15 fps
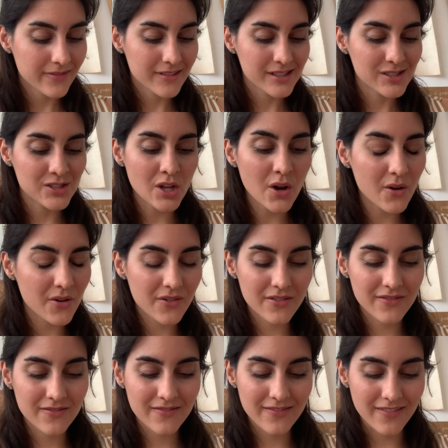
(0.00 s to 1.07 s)
So
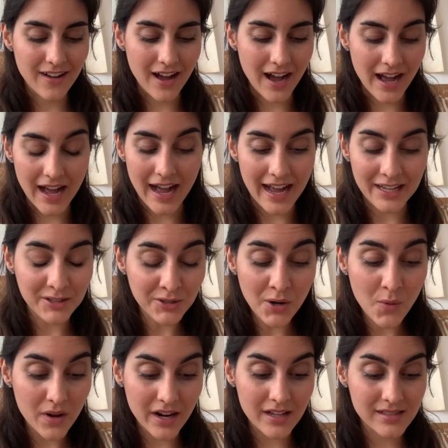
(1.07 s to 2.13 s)
I don't know
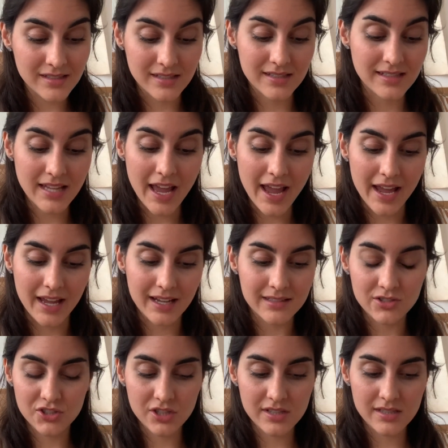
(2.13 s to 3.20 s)
what else to say. It's
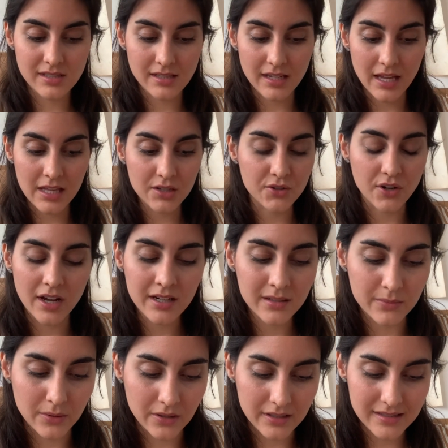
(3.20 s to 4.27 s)
just
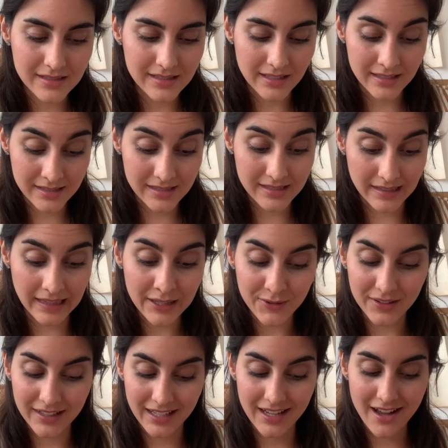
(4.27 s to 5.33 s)
incredible. It's
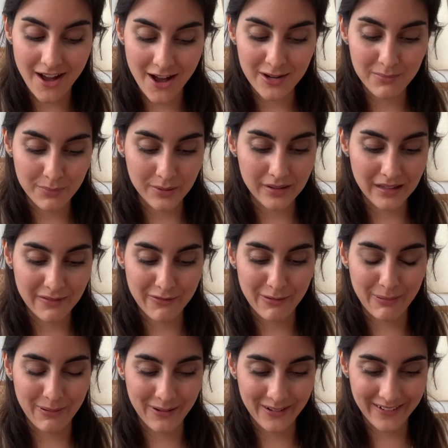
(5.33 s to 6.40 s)
literally
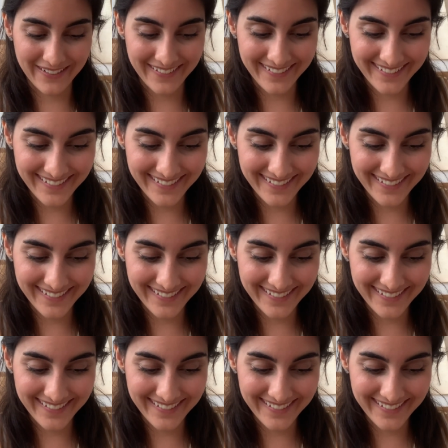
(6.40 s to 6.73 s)
unbelievable.